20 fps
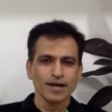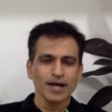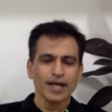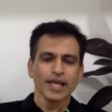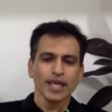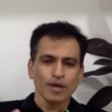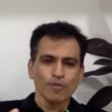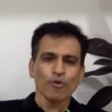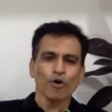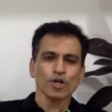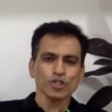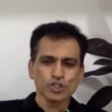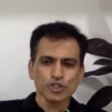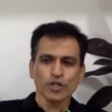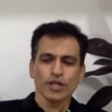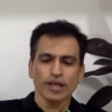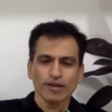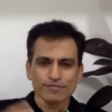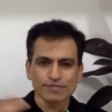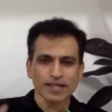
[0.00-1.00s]
He wants to
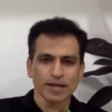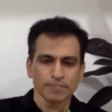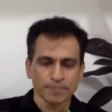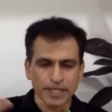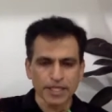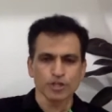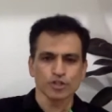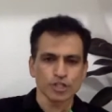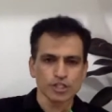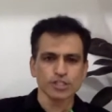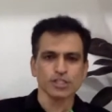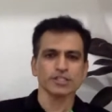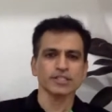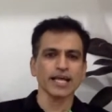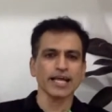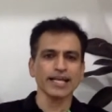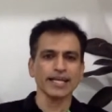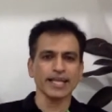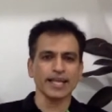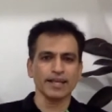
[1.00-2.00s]
give something to the
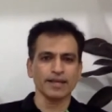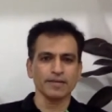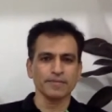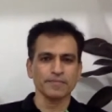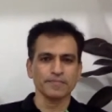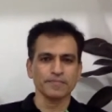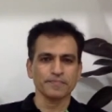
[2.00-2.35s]
society.